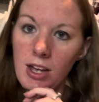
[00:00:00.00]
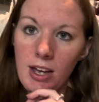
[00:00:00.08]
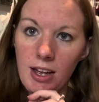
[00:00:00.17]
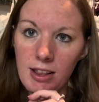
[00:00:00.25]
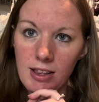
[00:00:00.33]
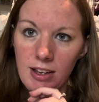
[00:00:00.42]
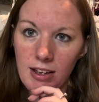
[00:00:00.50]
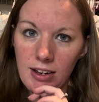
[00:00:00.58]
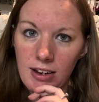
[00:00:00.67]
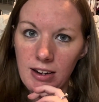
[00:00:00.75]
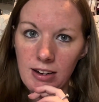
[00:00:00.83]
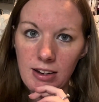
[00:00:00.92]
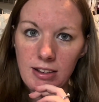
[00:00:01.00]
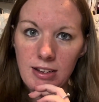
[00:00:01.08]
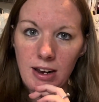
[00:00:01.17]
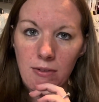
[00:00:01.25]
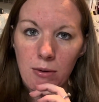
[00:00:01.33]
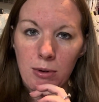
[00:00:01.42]
And then
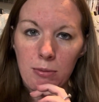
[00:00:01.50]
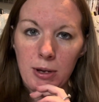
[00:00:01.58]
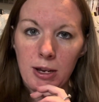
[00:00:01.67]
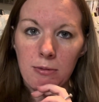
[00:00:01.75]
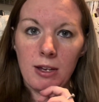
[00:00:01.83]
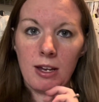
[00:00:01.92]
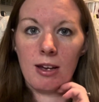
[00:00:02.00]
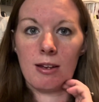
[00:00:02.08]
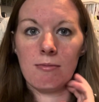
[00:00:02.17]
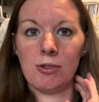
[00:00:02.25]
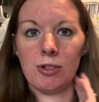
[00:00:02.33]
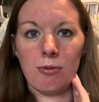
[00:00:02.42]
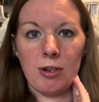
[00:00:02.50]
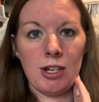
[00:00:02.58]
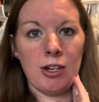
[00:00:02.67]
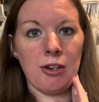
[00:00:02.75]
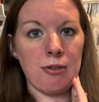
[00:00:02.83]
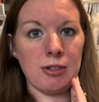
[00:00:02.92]
David will pick me up so we
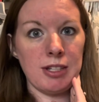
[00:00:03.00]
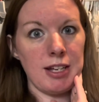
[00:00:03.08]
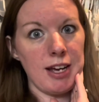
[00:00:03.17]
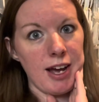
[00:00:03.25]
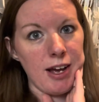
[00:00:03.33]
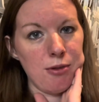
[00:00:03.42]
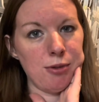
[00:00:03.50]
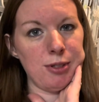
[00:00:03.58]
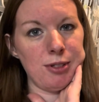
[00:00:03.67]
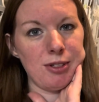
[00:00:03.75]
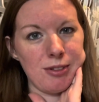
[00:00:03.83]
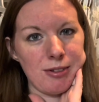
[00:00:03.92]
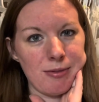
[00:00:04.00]
can go see a house.